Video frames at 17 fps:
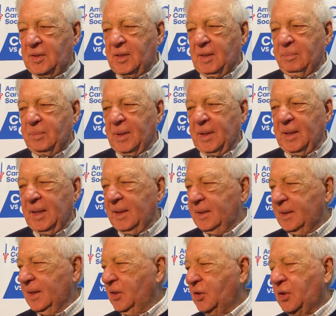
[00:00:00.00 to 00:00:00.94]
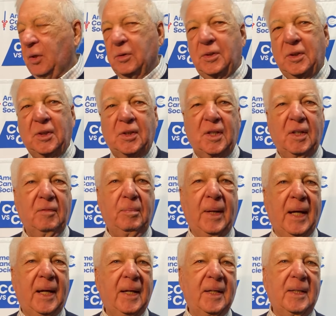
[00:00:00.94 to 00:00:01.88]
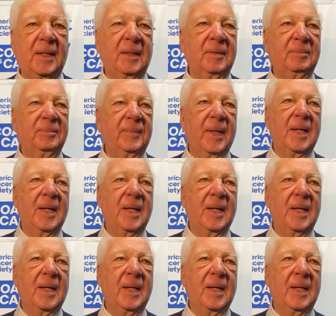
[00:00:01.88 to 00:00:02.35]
something that these coaches give back, and